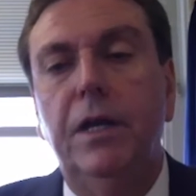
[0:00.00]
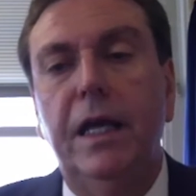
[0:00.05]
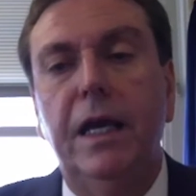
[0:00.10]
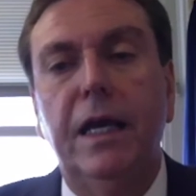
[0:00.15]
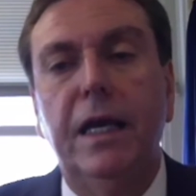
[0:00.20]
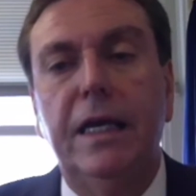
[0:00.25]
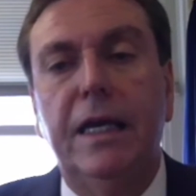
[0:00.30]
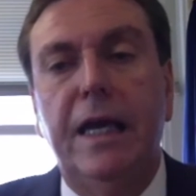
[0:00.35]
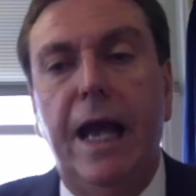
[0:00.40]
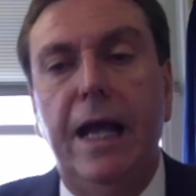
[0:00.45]

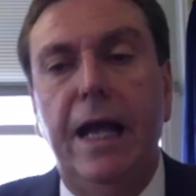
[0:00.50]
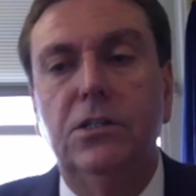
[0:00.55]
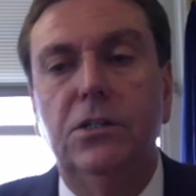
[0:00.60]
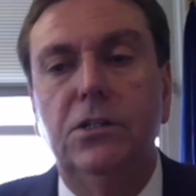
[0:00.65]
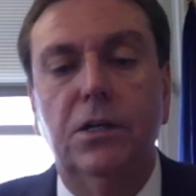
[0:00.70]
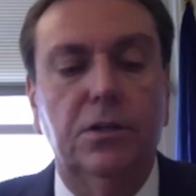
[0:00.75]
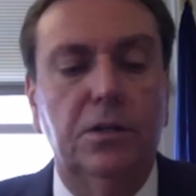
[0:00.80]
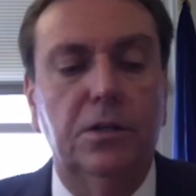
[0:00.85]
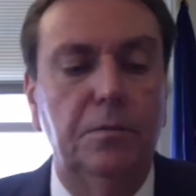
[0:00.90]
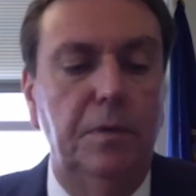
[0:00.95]
engage
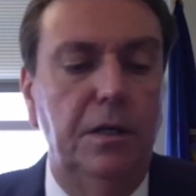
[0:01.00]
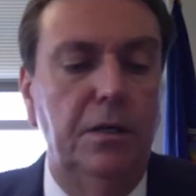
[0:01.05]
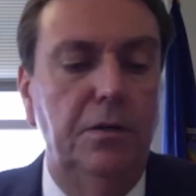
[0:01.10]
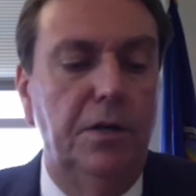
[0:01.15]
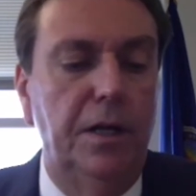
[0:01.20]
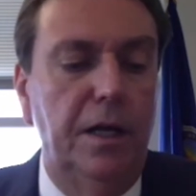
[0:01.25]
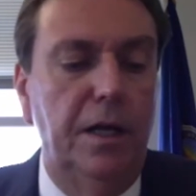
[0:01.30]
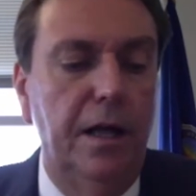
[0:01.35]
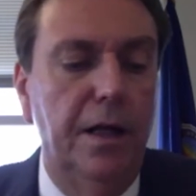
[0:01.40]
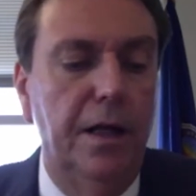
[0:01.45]
their
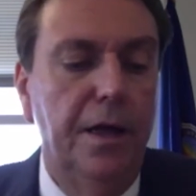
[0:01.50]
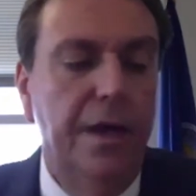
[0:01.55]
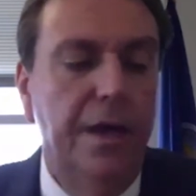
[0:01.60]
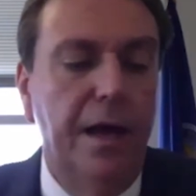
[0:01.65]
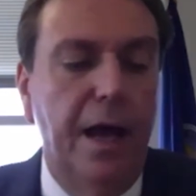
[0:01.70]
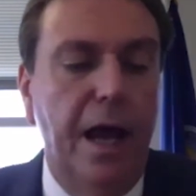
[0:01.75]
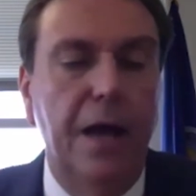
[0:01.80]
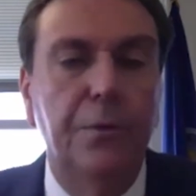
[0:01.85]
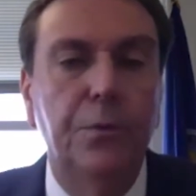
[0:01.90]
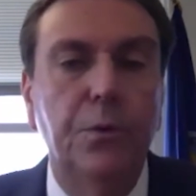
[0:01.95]
community,
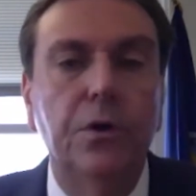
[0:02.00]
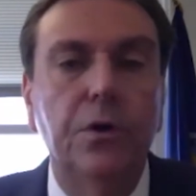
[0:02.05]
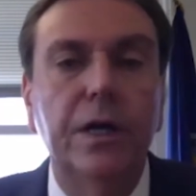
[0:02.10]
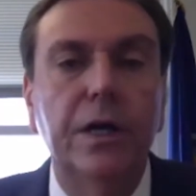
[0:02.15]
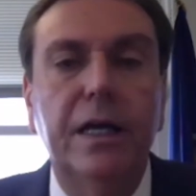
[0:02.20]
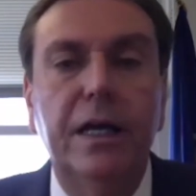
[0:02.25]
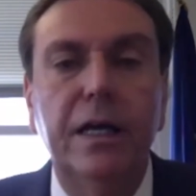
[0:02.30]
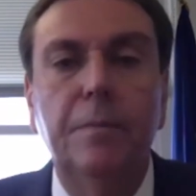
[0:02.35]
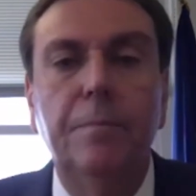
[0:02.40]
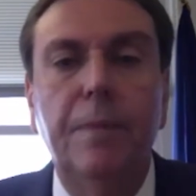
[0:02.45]
and really
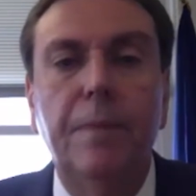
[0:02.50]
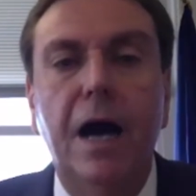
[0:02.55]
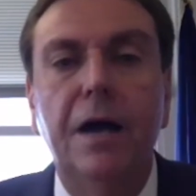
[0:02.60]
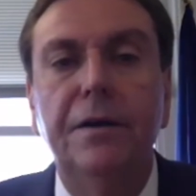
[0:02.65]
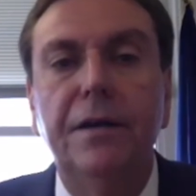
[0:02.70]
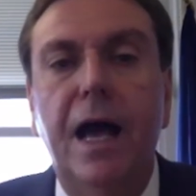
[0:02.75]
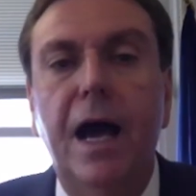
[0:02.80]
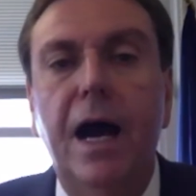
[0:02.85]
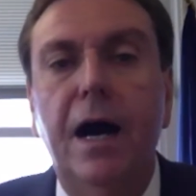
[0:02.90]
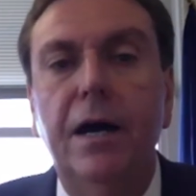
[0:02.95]
get about
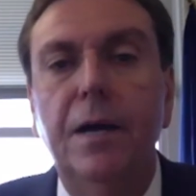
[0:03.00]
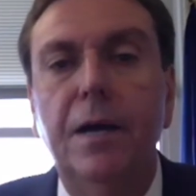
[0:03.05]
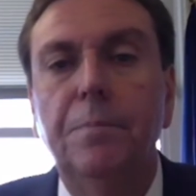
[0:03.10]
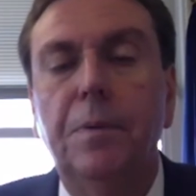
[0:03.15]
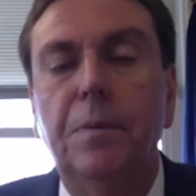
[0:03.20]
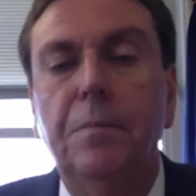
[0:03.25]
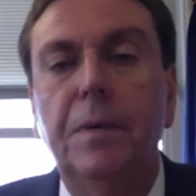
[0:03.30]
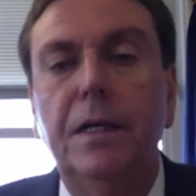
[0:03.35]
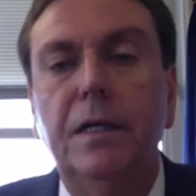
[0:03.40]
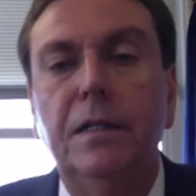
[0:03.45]
now
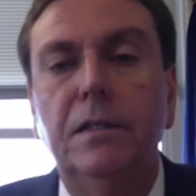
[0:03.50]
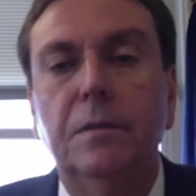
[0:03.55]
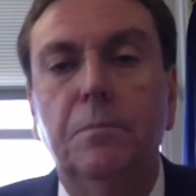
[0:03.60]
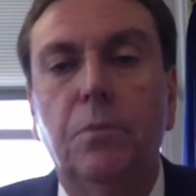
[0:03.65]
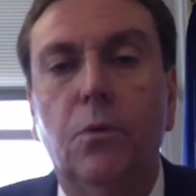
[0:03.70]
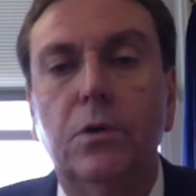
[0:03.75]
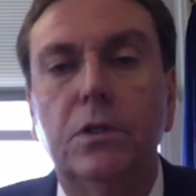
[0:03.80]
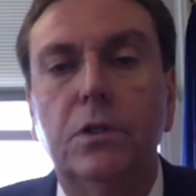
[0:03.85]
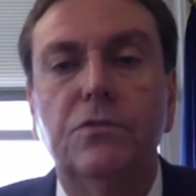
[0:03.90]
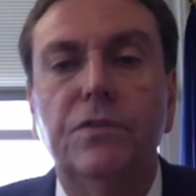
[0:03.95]
implementing the
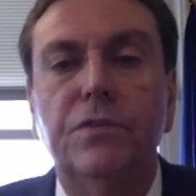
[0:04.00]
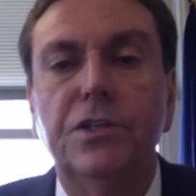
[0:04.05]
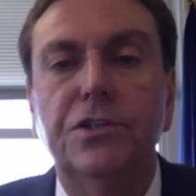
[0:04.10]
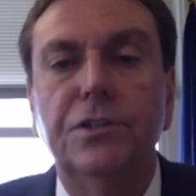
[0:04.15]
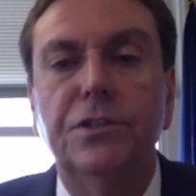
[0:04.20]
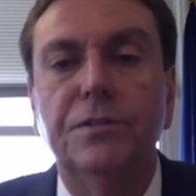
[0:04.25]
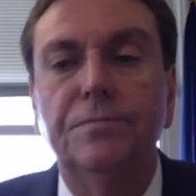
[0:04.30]
board's vision.